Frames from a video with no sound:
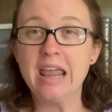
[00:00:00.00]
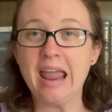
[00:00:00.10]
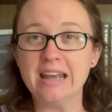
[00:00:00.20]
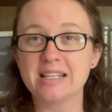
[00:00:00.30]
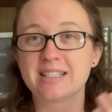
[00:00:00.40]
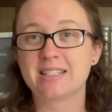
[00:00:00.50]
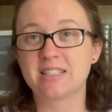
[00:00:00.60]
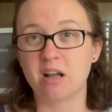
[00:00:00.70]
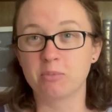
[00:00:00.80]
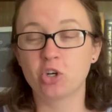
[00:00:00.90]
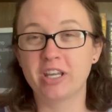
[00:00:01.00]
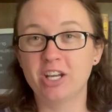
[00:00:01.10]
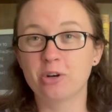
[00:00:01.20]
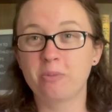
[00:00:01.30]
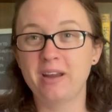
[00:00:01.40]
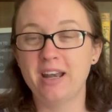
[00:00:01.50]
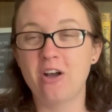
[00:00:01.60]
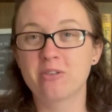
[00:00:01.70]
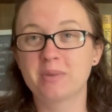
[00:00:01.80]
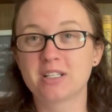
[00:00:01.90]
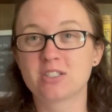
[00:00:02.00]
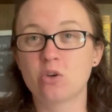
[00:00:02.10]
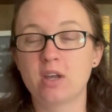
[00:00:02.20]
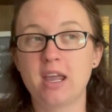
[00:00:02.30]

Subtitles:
And it's summer here right now in Minnesota,